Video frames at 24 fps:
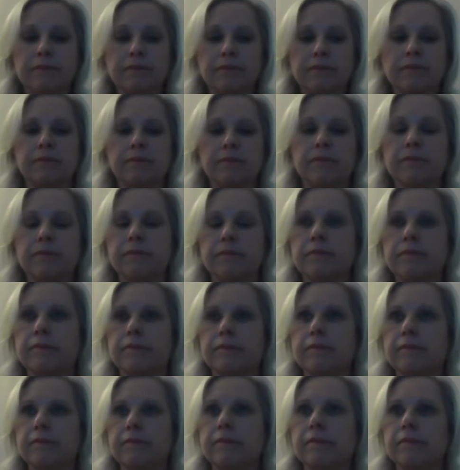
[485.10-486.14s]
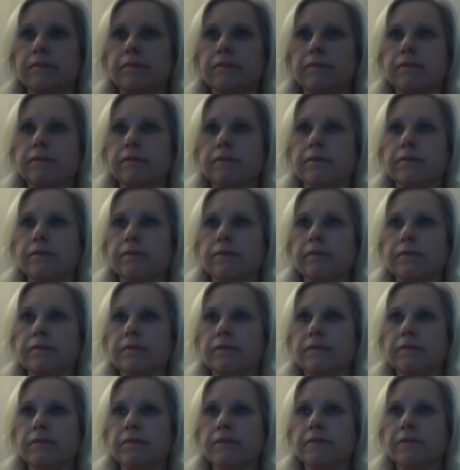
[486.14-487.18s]

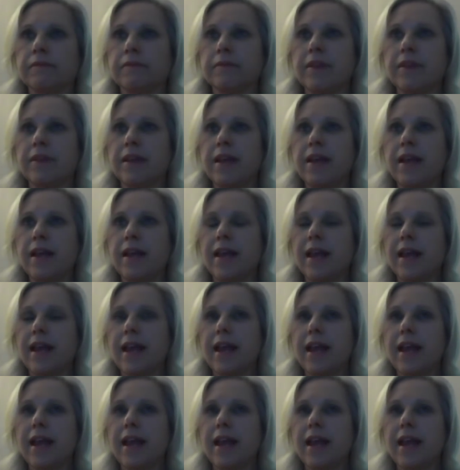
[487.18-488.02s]
(silent)